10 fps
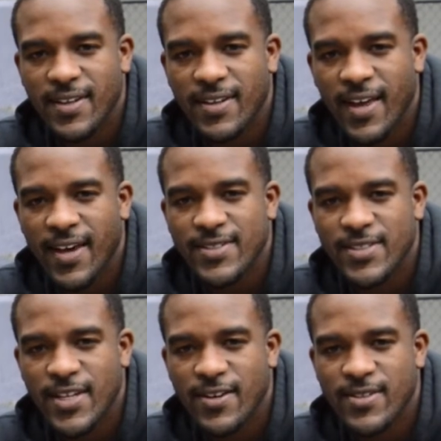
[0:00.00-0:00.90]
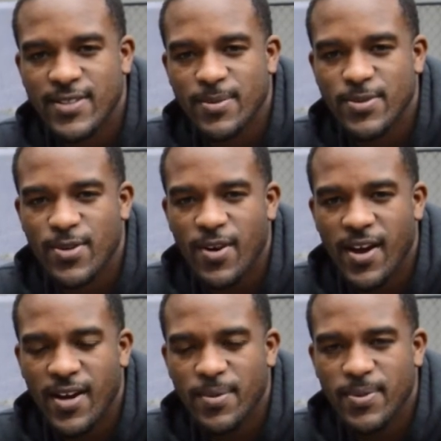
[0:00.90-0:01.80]
Like, share, and
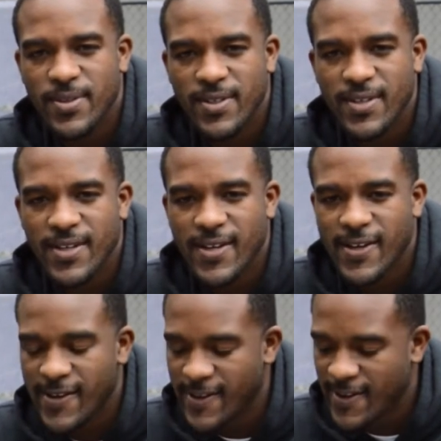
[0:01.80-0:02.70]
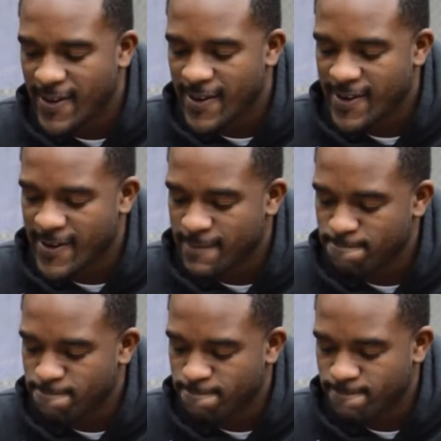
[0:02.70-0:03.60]
subscribe.
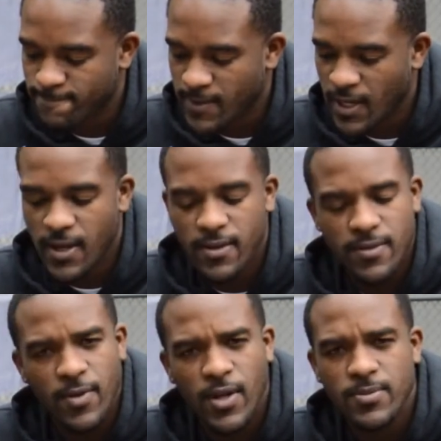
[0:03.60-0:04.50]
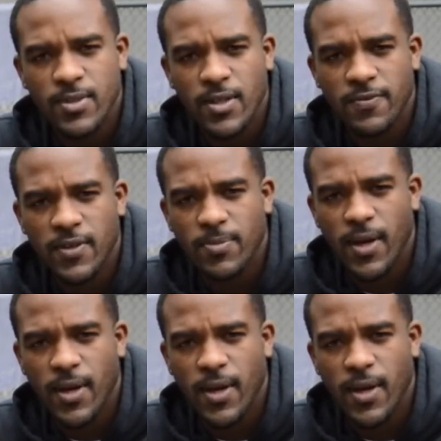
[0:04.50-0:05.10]
Yeah, welcome to your feedback.